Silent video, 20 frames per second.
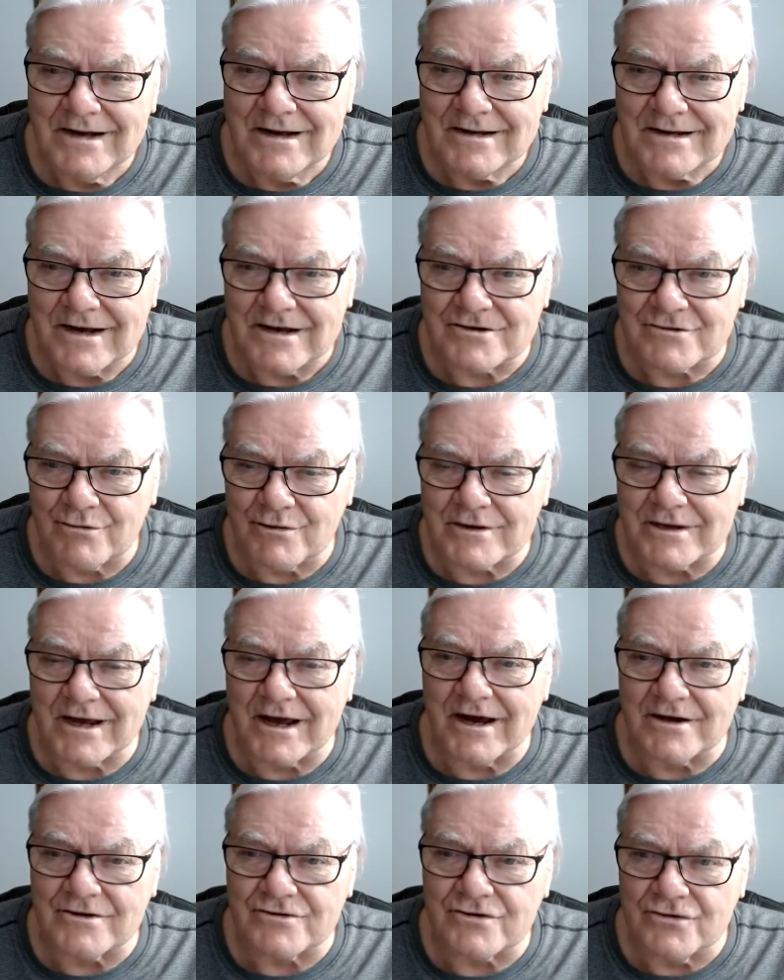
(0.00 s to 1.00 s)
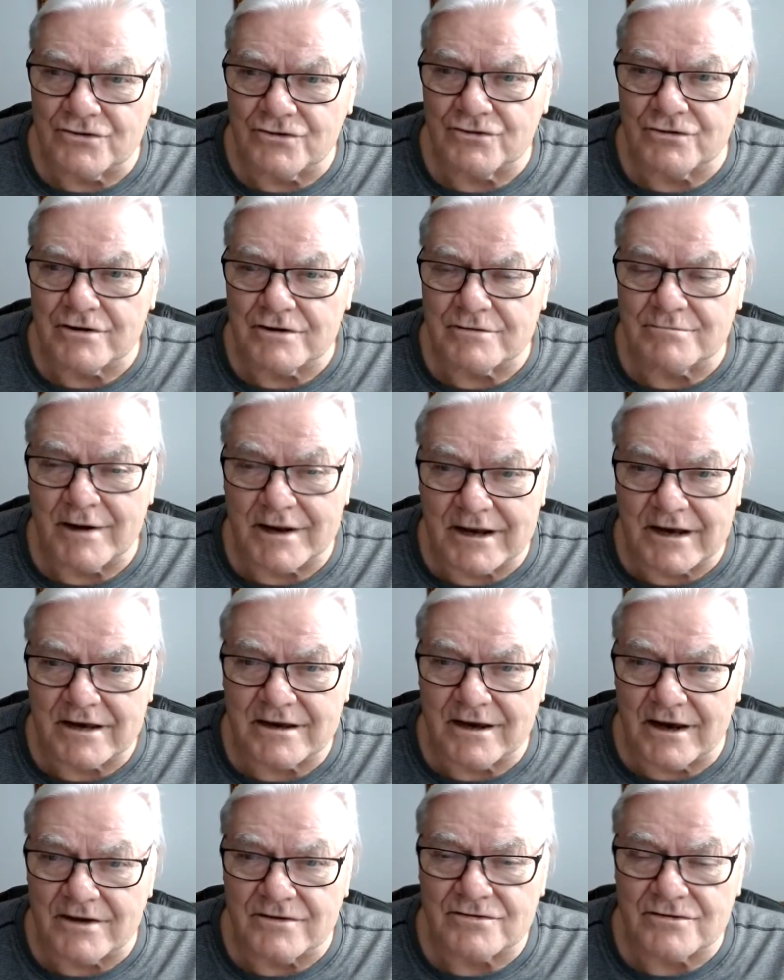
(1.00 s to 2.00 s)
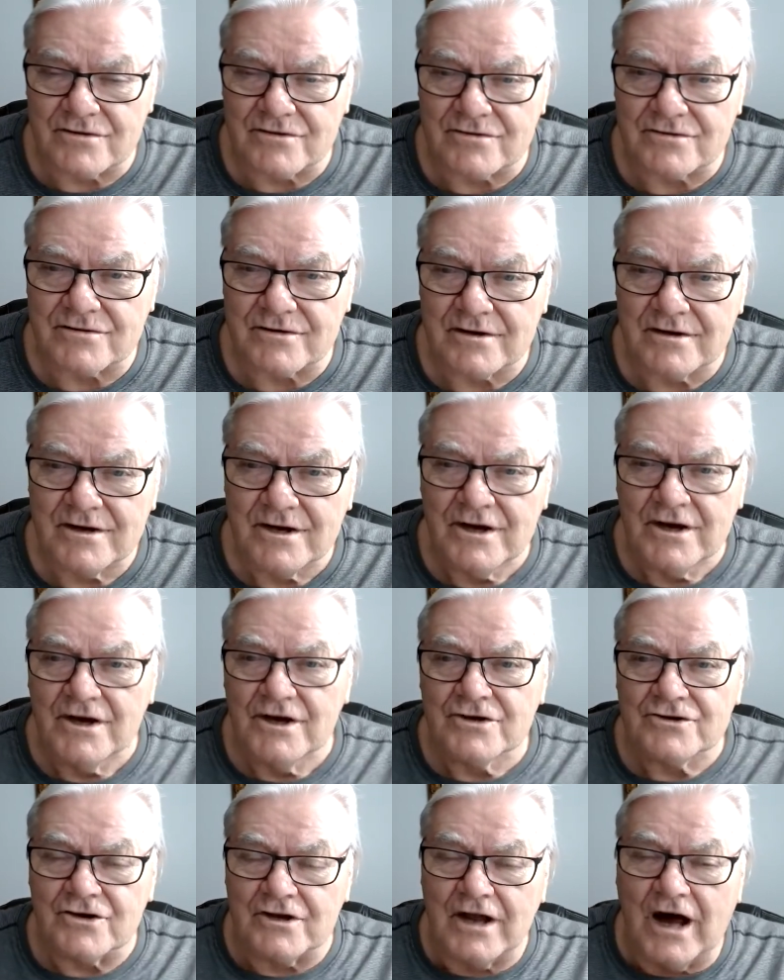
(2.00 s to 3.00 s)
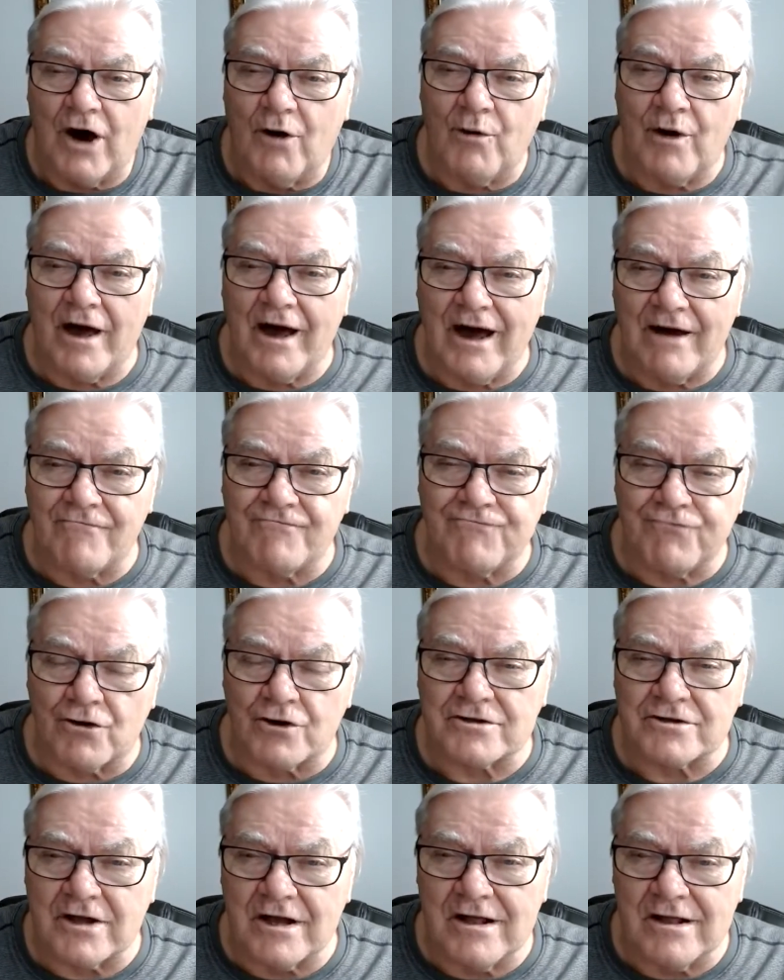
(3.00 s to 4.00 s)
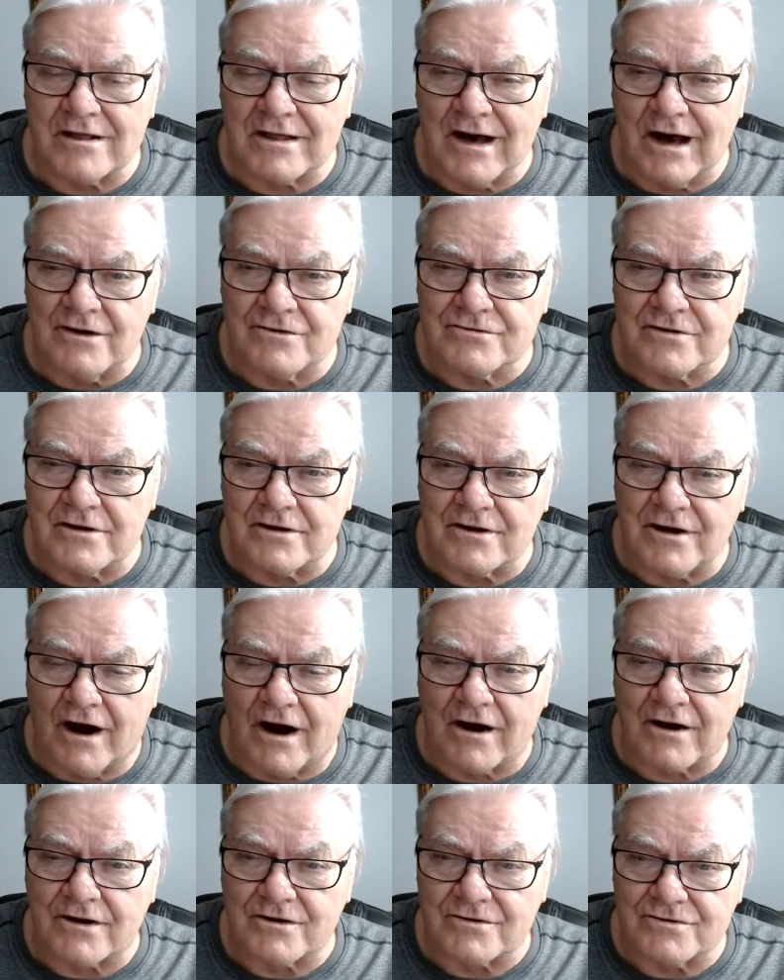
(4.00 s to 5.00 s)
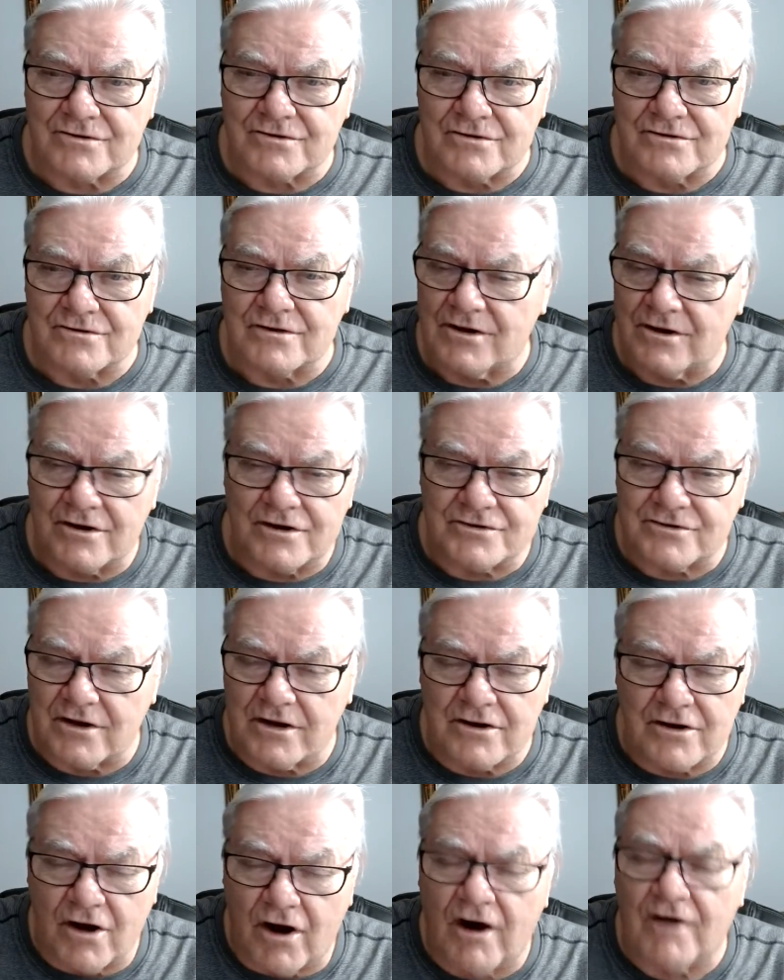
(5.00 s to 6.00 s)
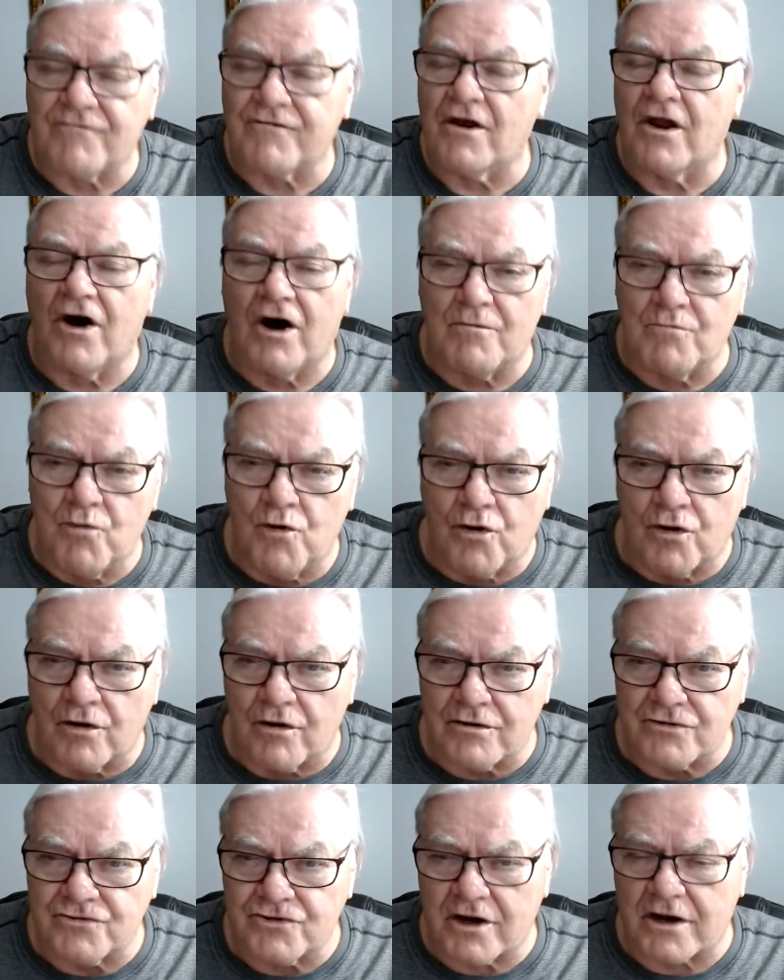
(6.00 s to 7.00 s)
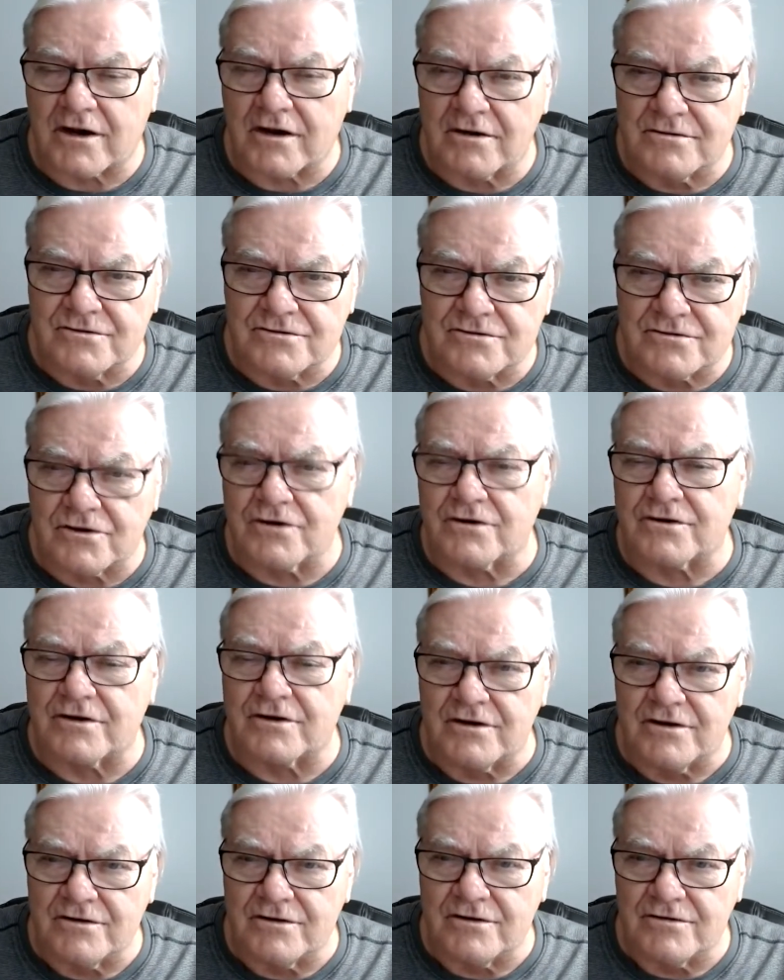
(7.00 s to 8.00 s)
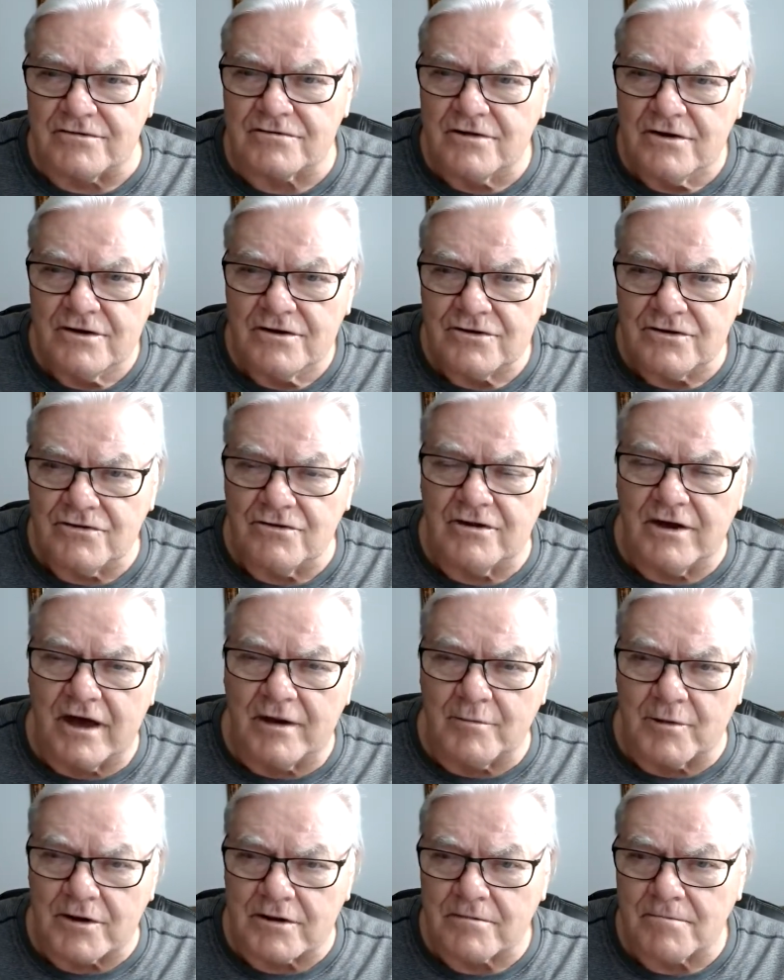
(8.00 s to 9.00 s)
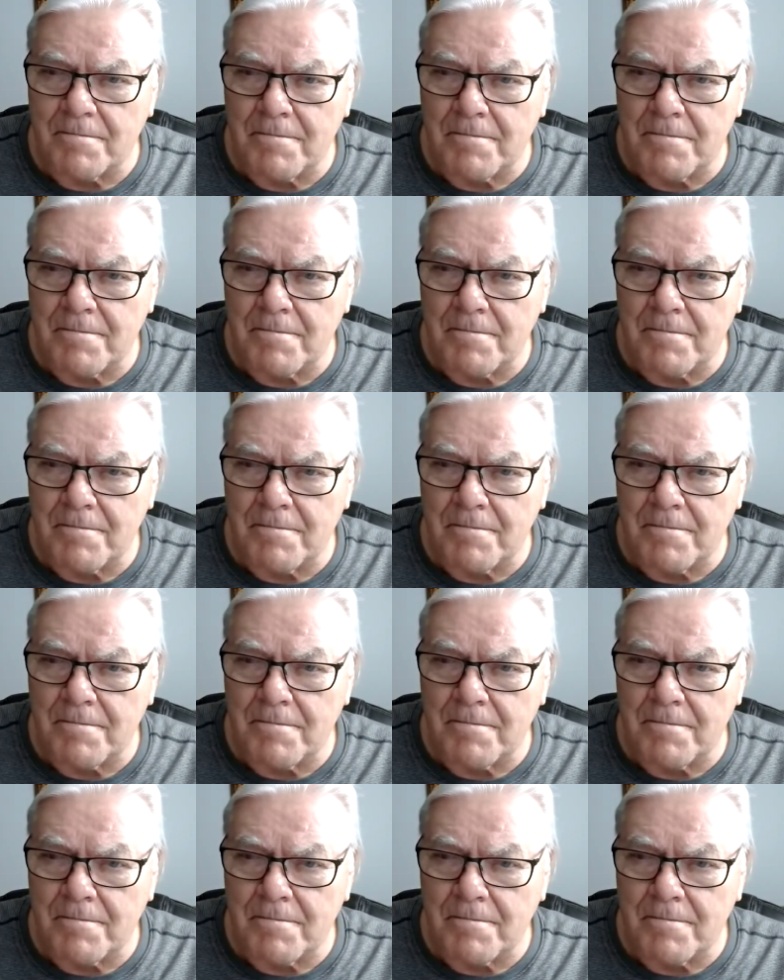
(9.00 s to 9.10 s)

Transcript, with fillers: That's what they had to do in many cases. So now we have 14,000 carcasses, and there's an awful lot more chickens, turkeys, you name it,